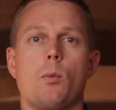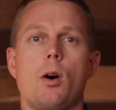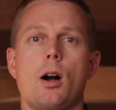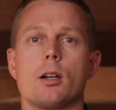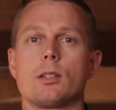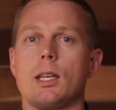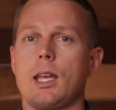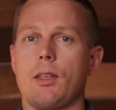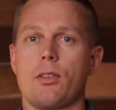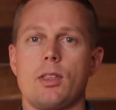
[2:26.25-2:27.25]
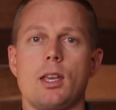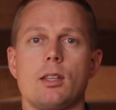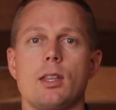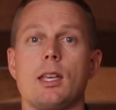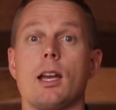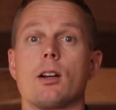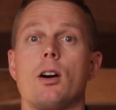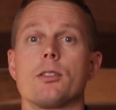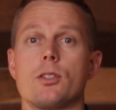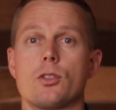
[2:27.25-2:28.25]
walk, they can't think, they can't
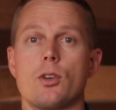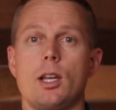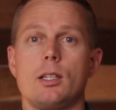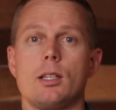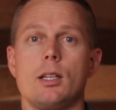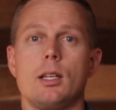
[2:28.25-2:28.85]
concentrate.